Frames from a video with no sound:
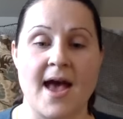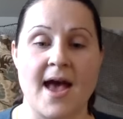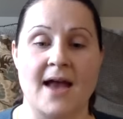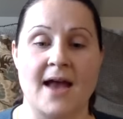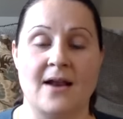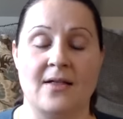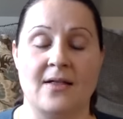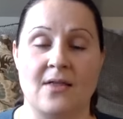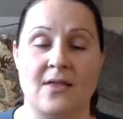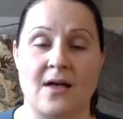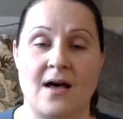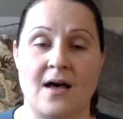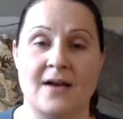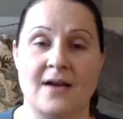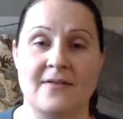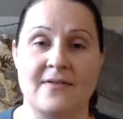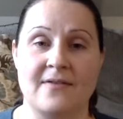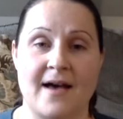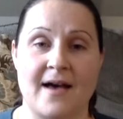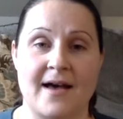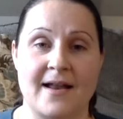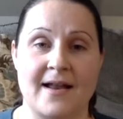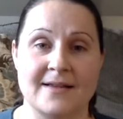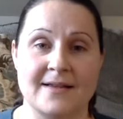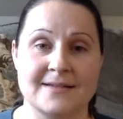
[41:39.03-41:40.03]
And a lot of
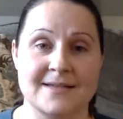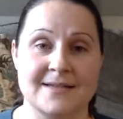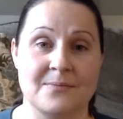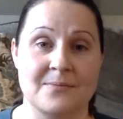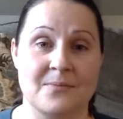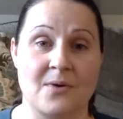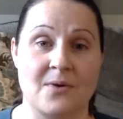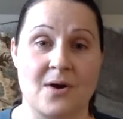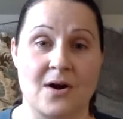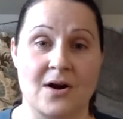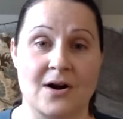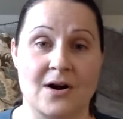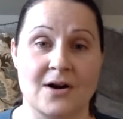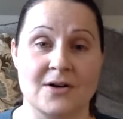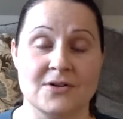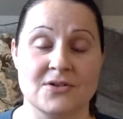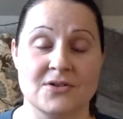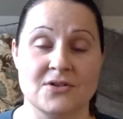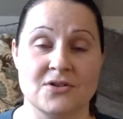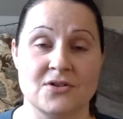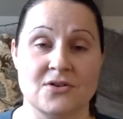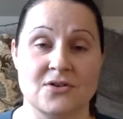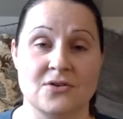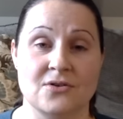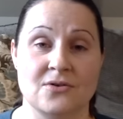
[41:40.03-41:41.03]
that is in part
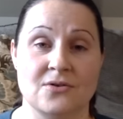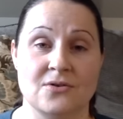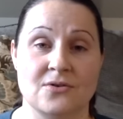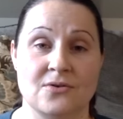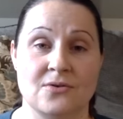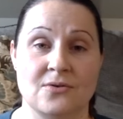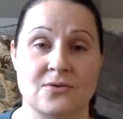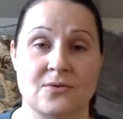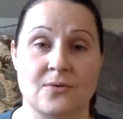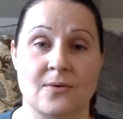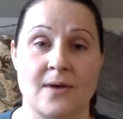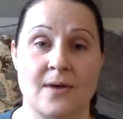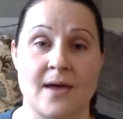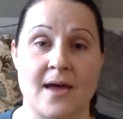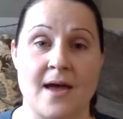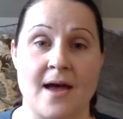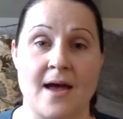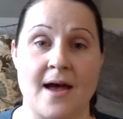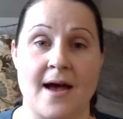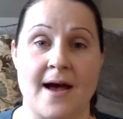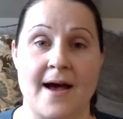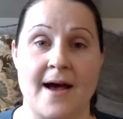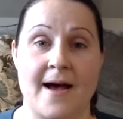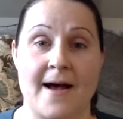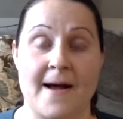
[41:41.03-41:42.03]
to
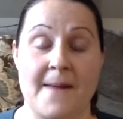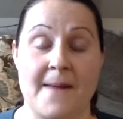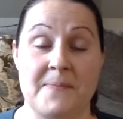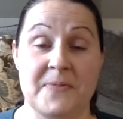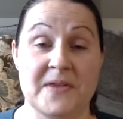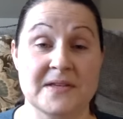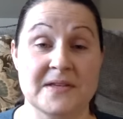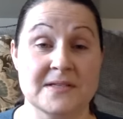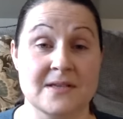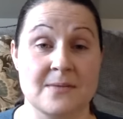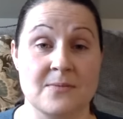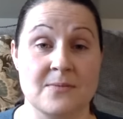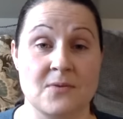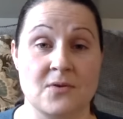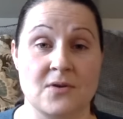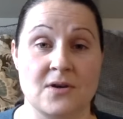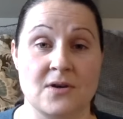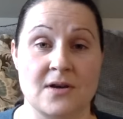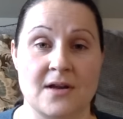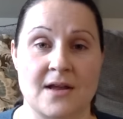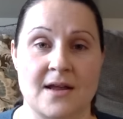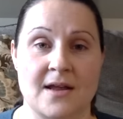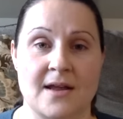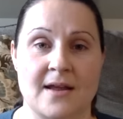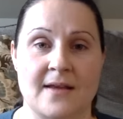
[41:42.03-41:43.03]
this
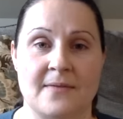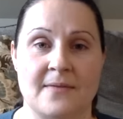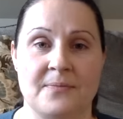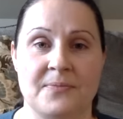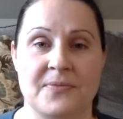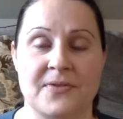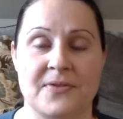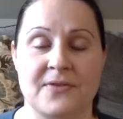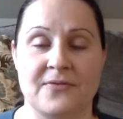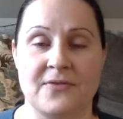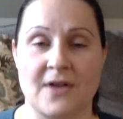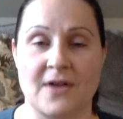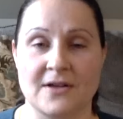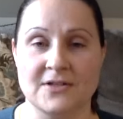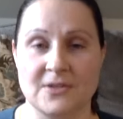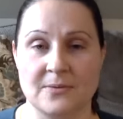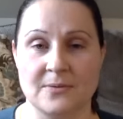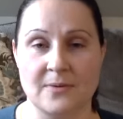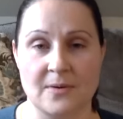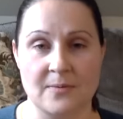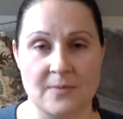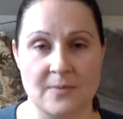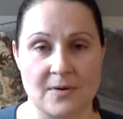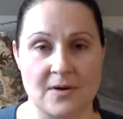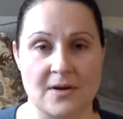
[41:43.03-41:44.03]
community, the
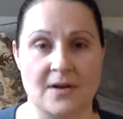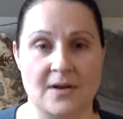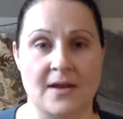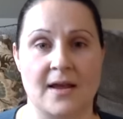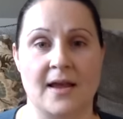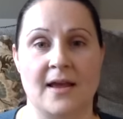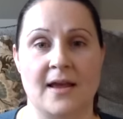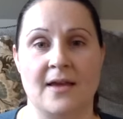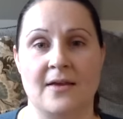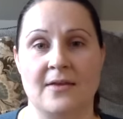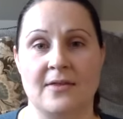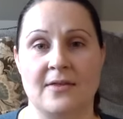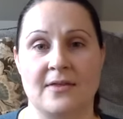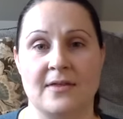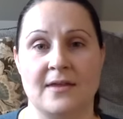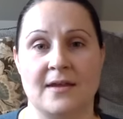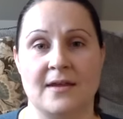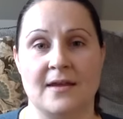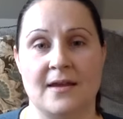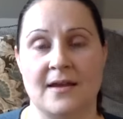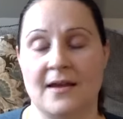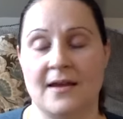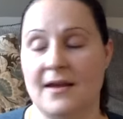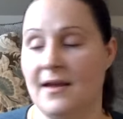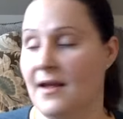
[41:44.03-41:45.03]
FlossTube community,
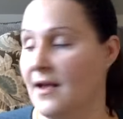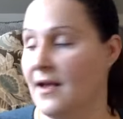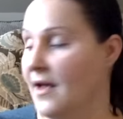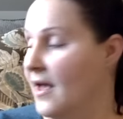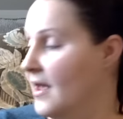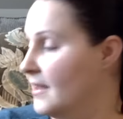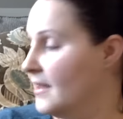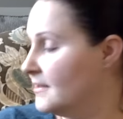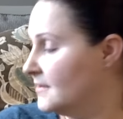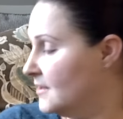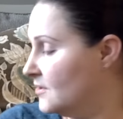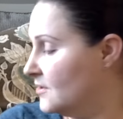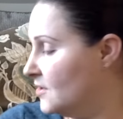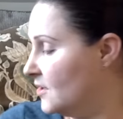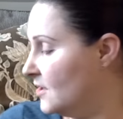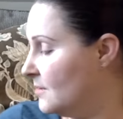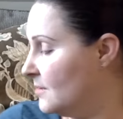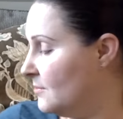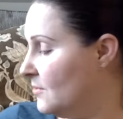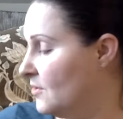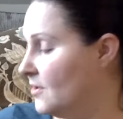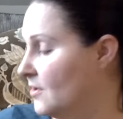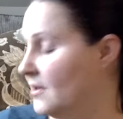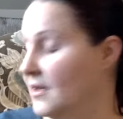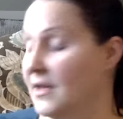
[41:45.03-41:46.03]
the stitching
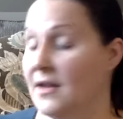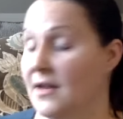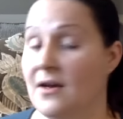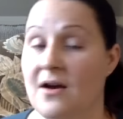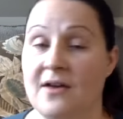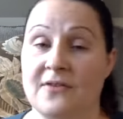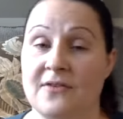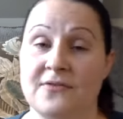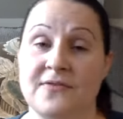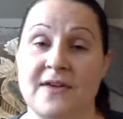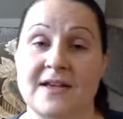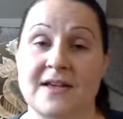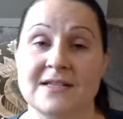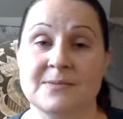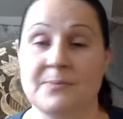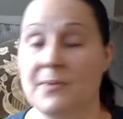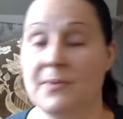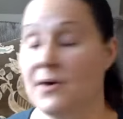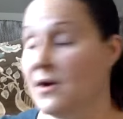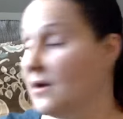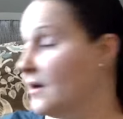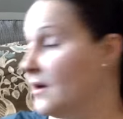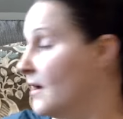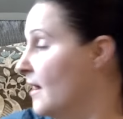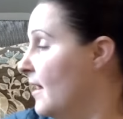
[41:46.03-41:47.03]
community on
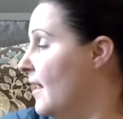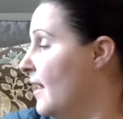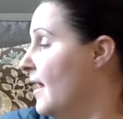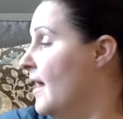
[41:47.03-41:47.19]
Facebook,